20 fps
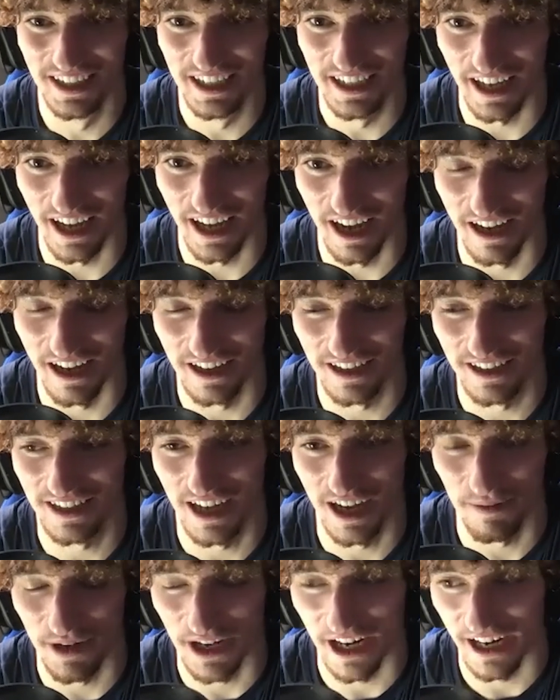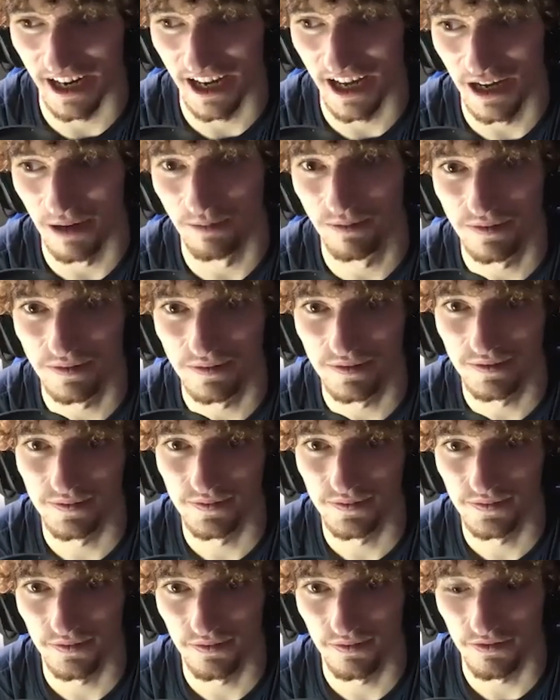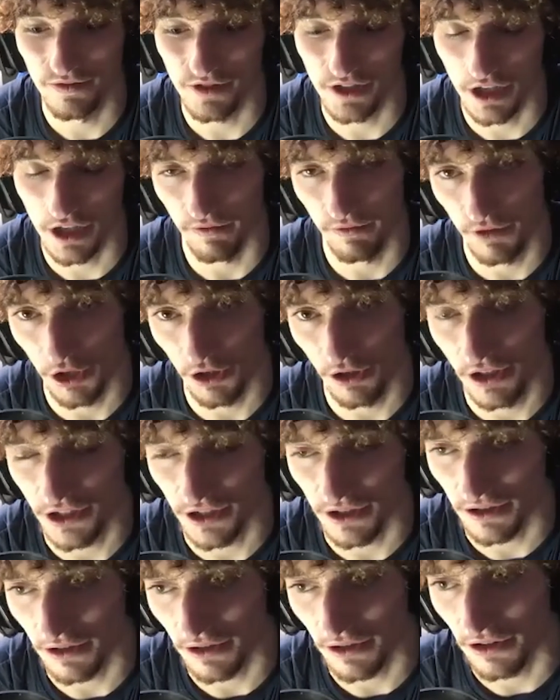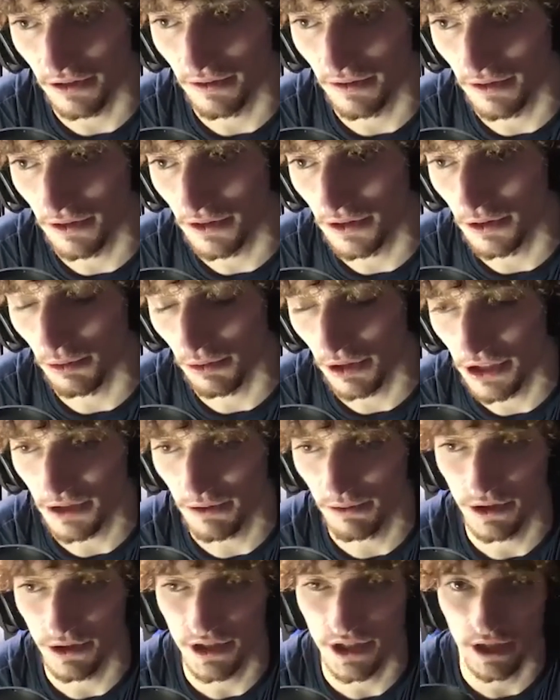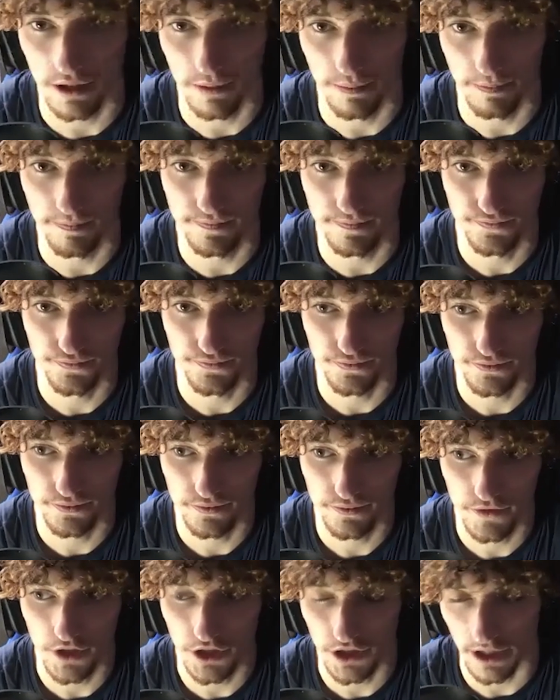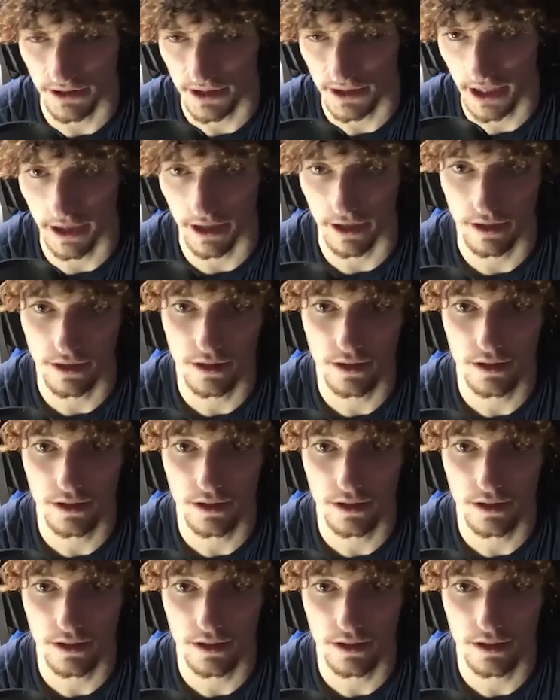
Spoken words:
Yeah, I mean, I am. The reason was because I was kidding.